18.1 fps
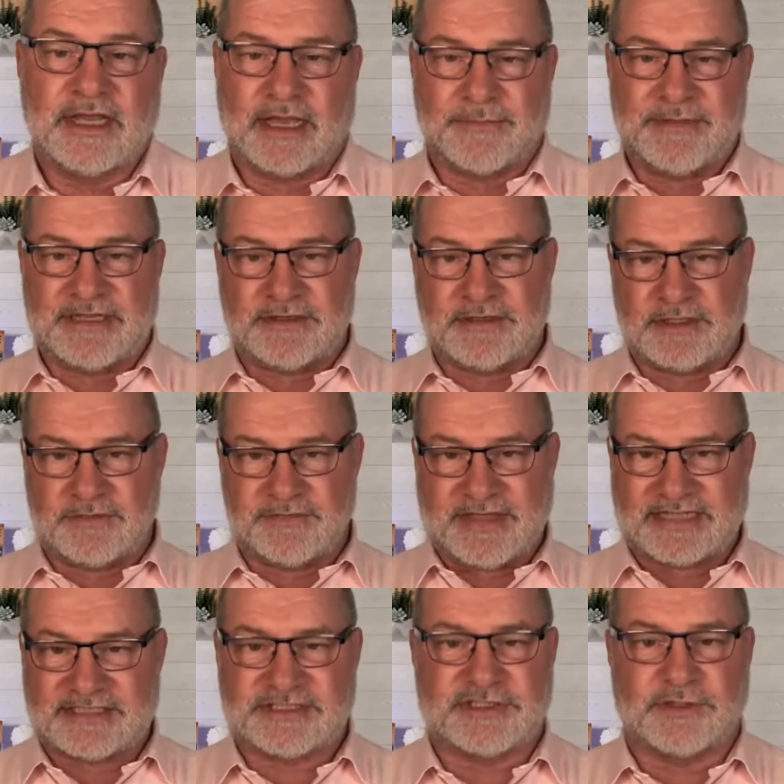I mean,
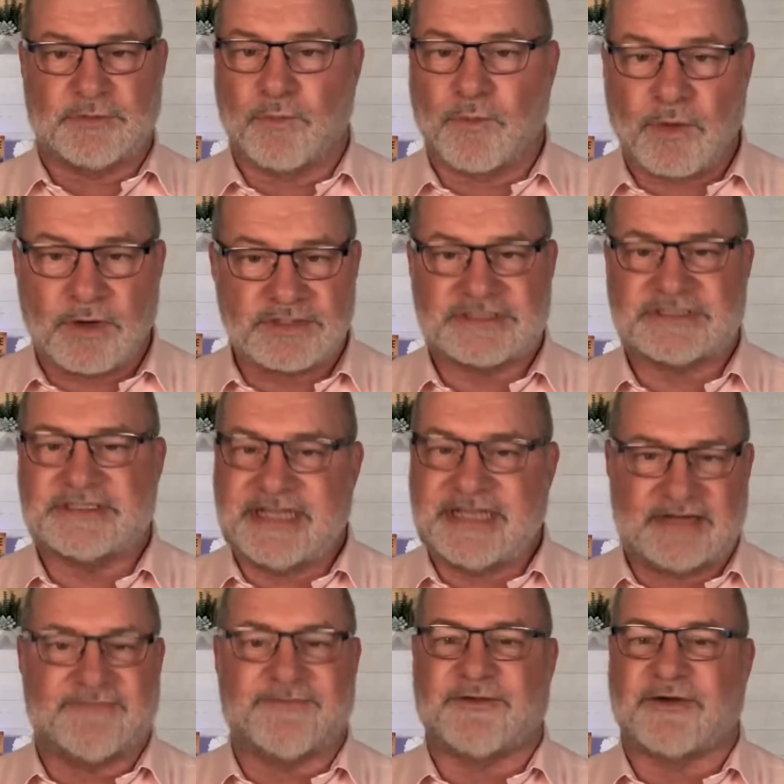that's the worst
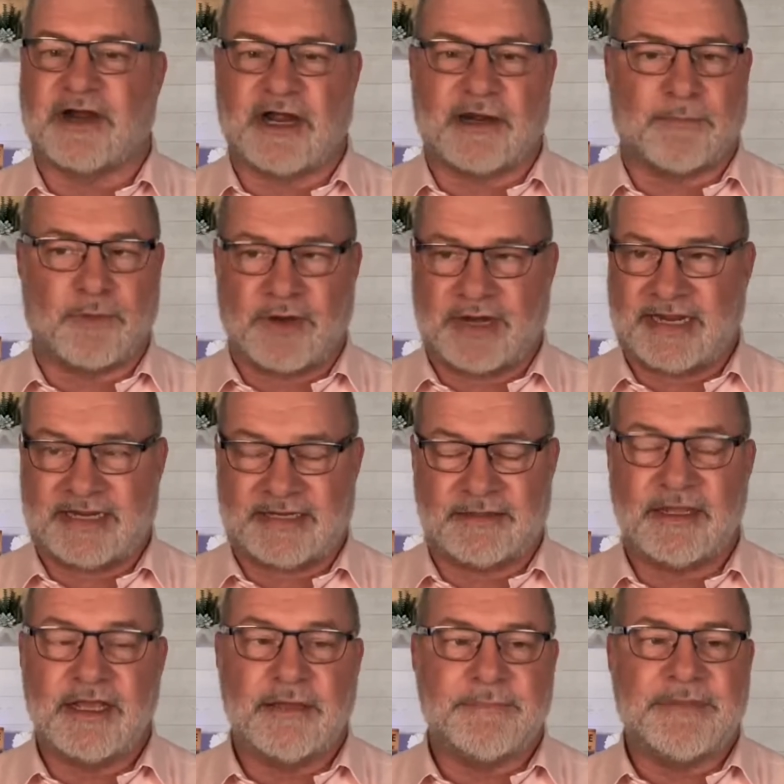thing for our
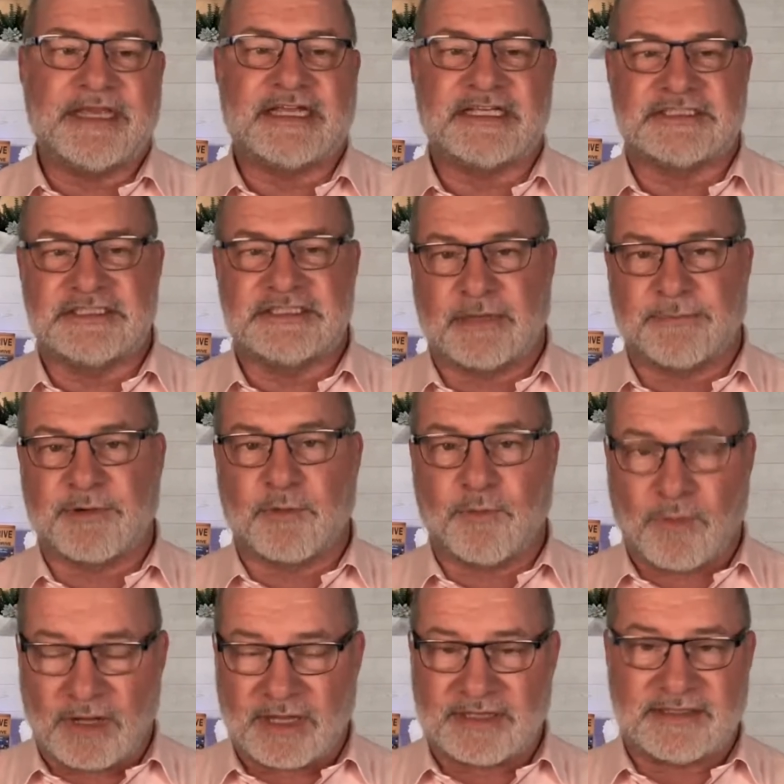brain, because number
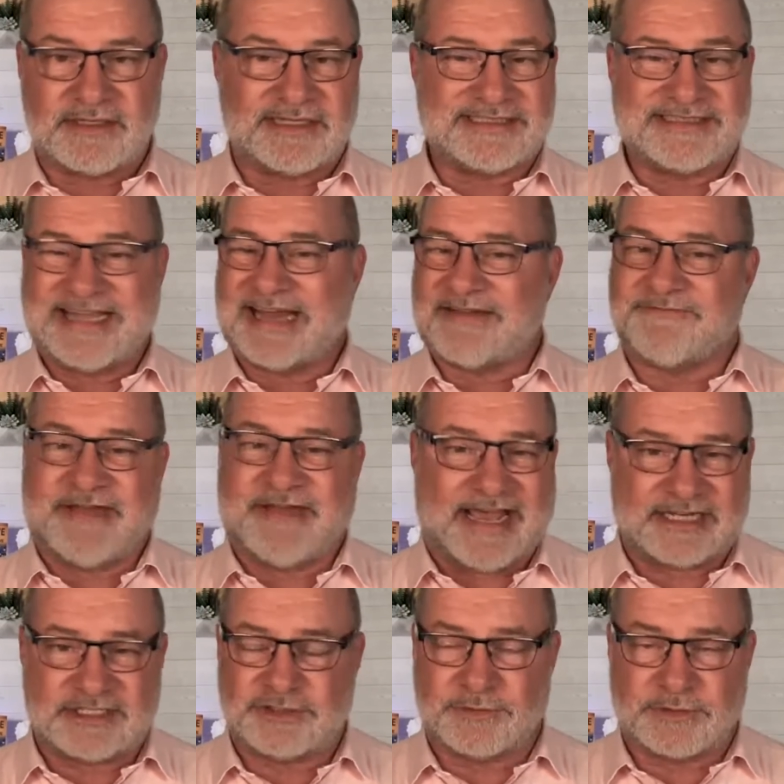one, it's not
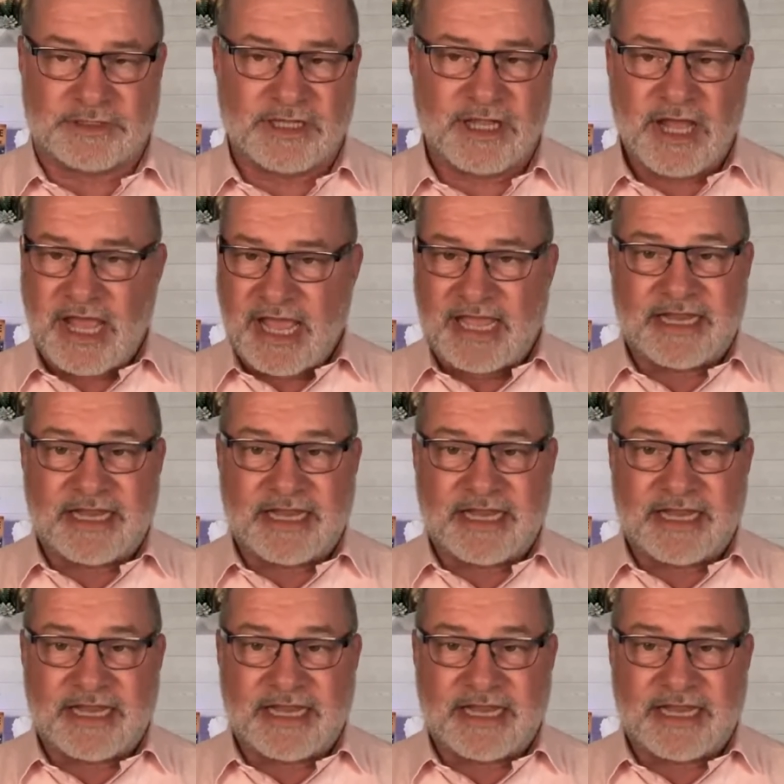factual.